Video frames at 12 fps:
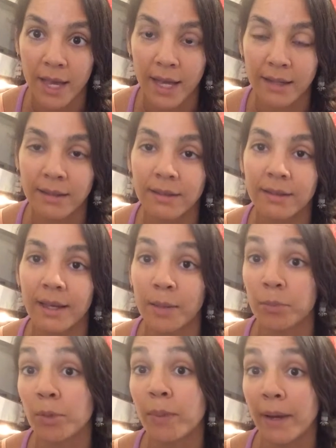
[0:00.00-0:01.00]
that
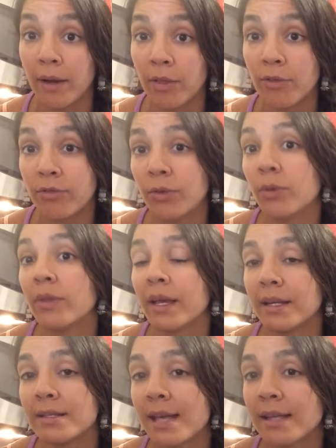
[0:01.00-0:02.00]
and prepare the food
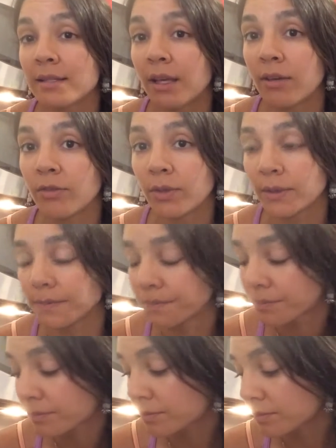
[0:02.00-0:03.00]
that it's asking for.
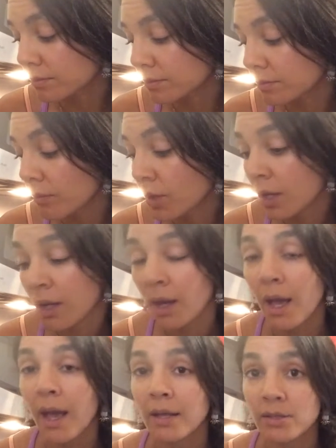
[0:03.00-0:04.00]

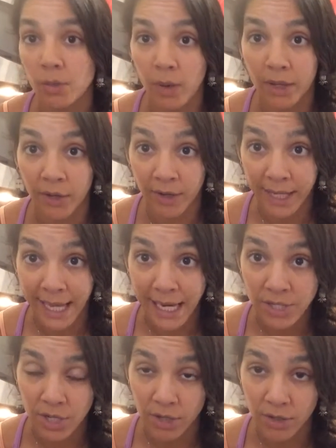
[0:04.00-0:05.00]
So while you're
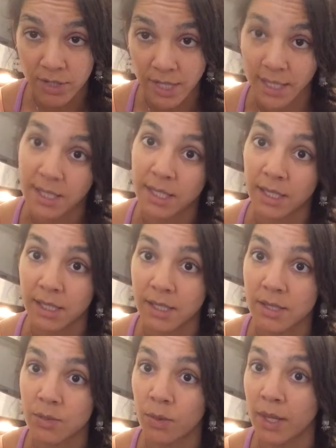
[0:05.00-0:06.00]
engaging your
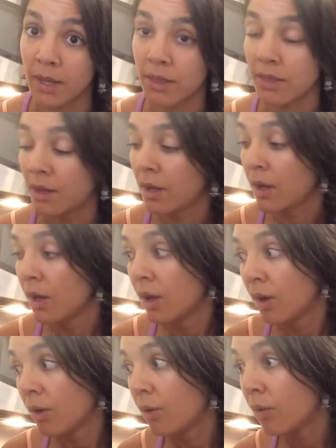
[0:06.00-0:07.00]
senses with
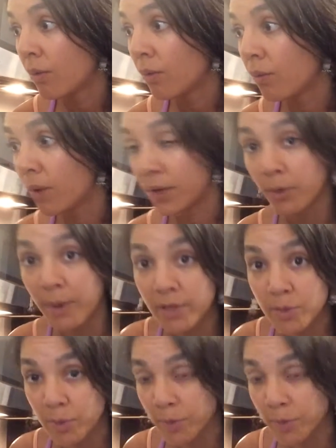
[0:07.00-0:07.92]
what you're about to